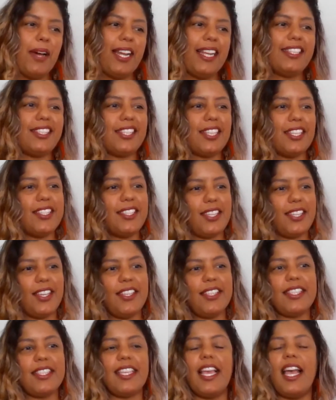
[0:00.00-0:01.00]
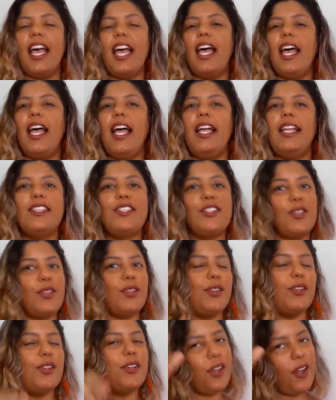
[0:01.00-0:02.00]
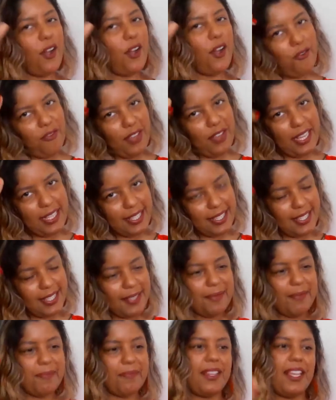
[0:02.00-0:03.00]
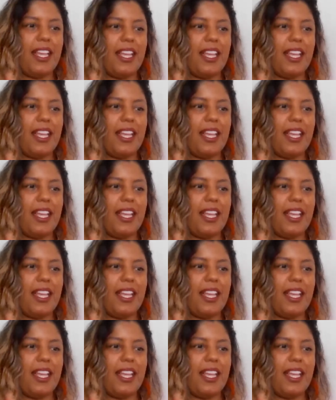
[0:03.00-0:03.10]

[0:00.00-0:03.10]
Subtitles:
politicians, to convince